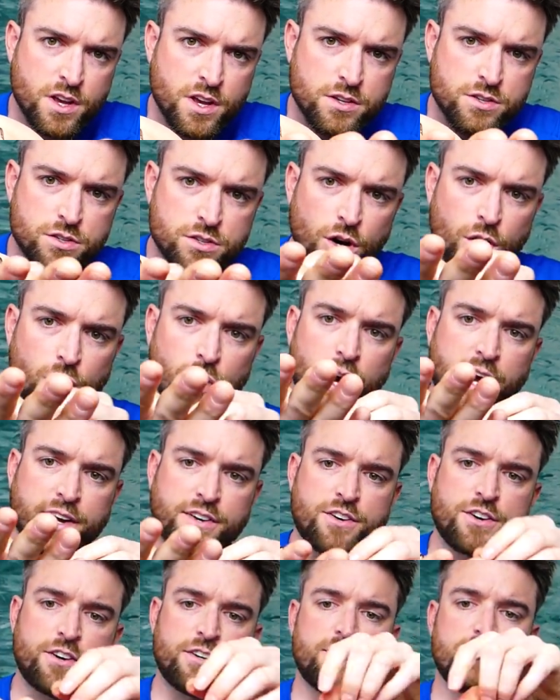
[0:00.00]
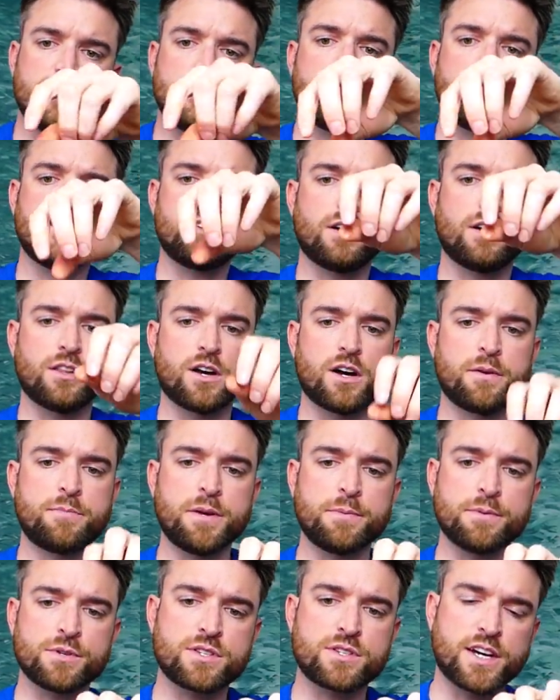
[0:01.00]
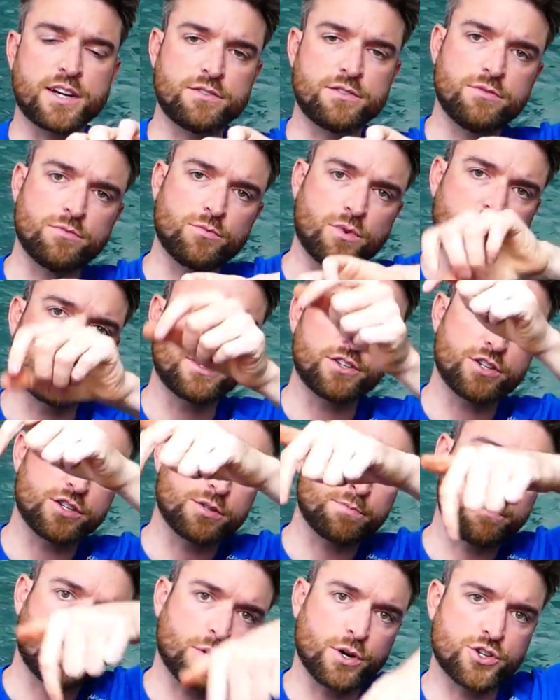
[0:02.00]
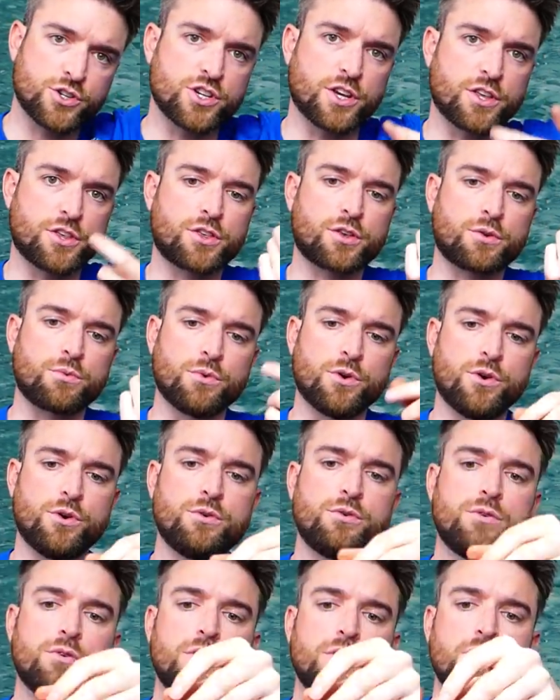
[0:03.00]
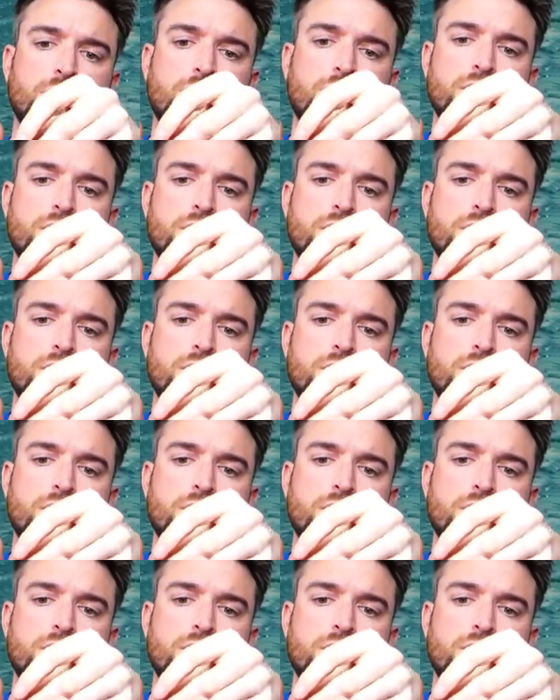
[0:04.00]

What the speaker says: So I couldn't, a lot of people said, why don't you just push it through?